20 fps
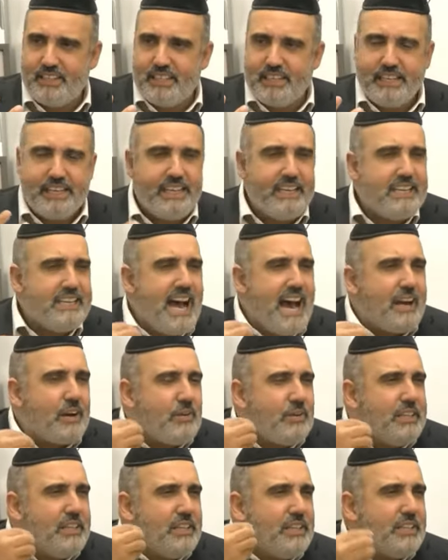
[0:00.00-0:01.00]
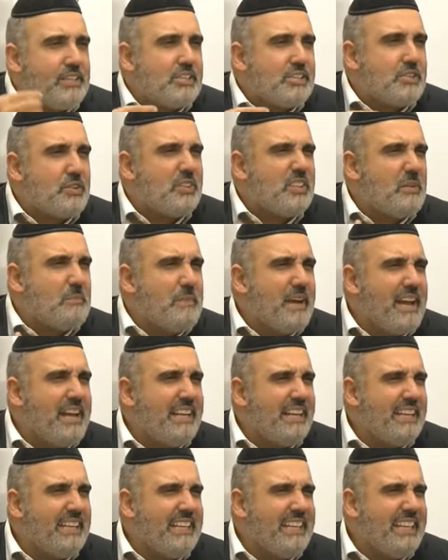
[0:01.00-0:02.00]
He not only understood the man
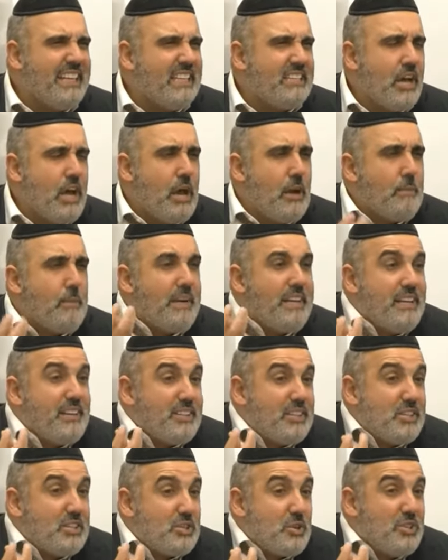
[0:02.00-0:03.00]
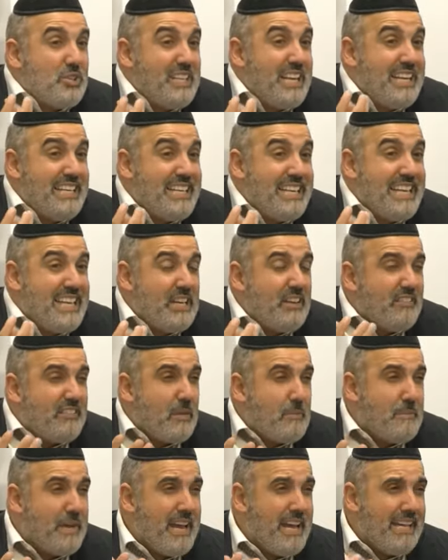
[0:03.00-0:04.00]
in need, but he understood the need of the
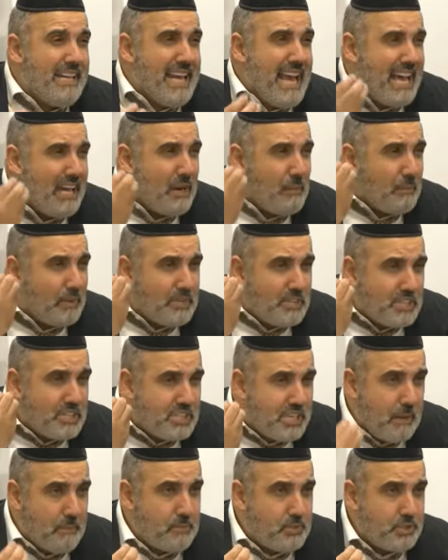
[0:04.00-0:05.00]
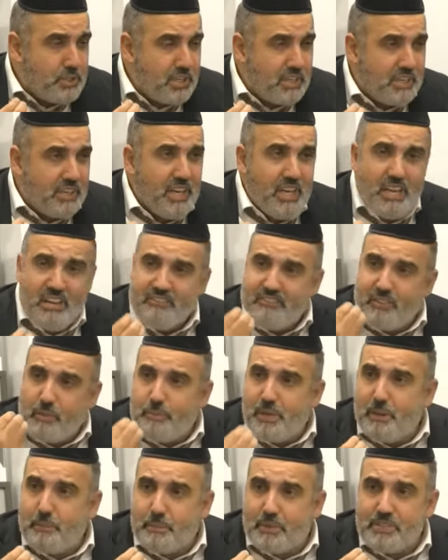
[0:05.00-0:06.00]
man. He had a perception for
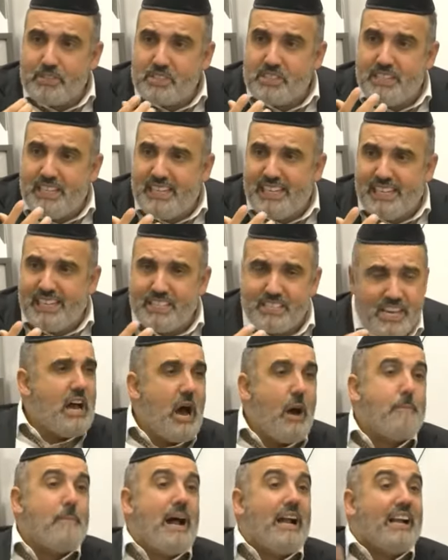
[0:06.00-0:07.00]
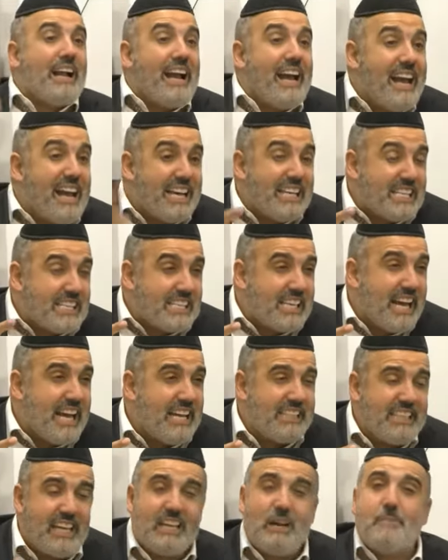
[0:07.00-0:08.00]
people's needs. About
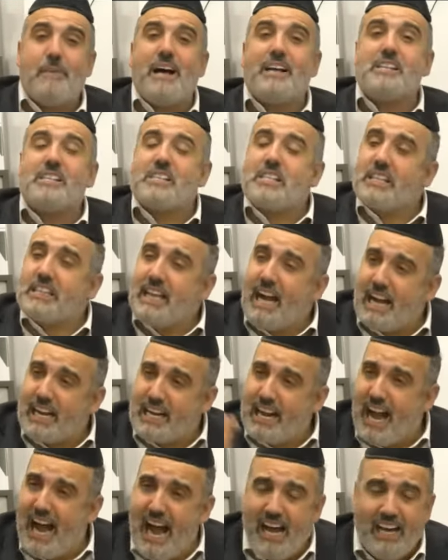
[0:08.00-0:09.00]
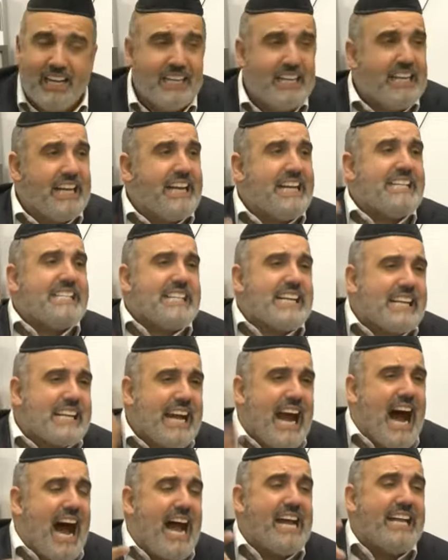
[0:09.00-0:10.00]
Hesed and about Tzedakah is a
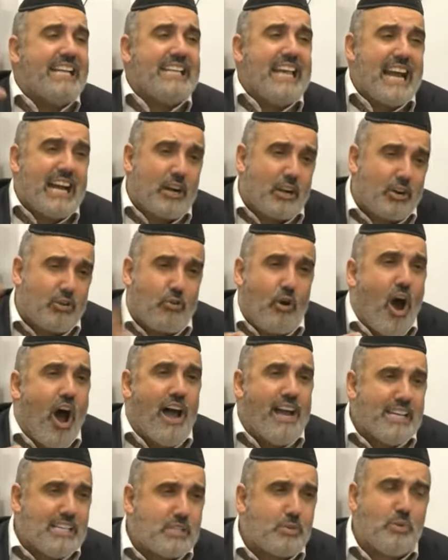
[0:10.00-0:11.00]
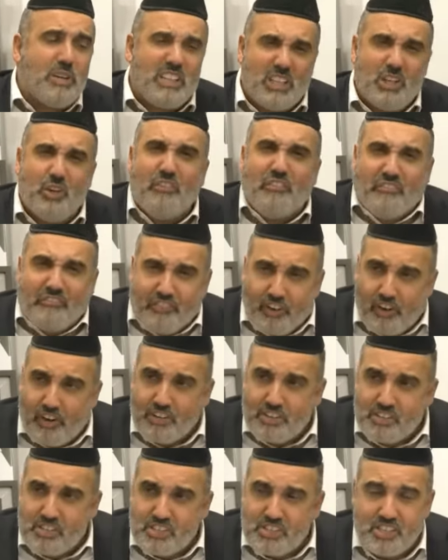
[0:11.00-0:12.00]
guy that cries with you
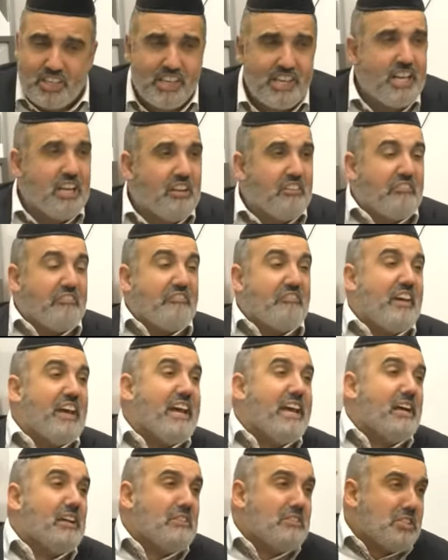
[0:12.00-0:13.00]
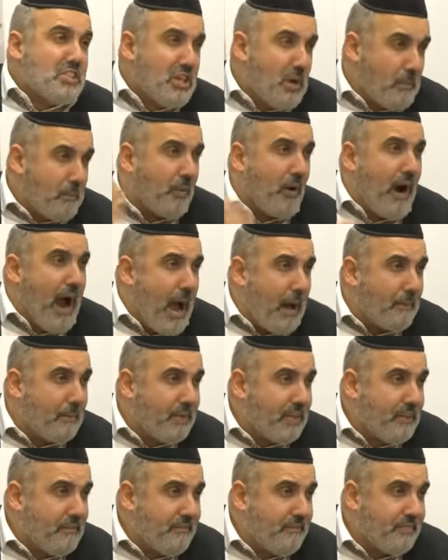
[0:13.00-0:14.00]
first, feels your
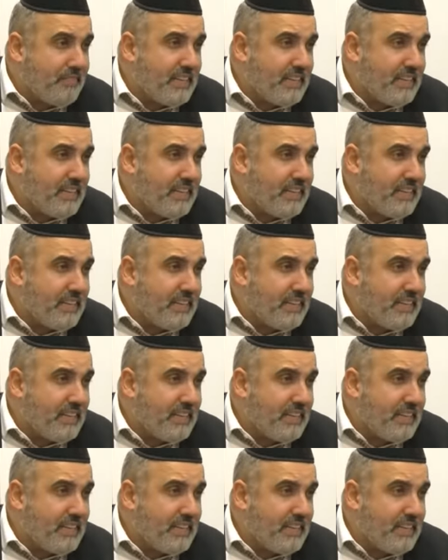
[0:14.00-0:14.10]
problem,